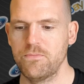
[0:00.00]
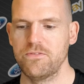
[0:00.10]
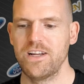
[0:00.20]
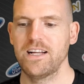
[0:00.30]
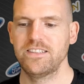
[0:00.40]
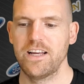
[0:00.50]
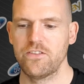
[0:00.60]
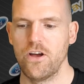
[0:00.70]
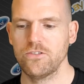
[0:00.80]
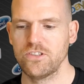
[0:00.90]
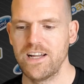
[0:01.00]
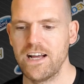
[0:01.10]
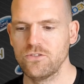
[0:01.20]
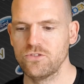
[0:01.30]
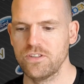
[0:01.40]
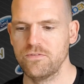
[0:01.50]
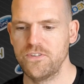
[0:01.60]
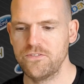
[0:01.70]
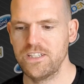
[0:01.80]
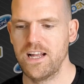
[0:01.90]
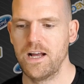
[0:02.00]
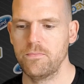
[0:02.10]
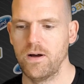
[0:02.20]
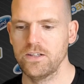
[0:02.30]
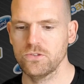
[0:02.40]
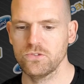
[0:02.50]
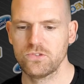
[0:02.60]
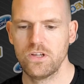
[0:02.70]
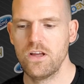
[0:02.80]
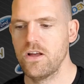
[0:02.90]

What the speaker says: with 98,959 miles.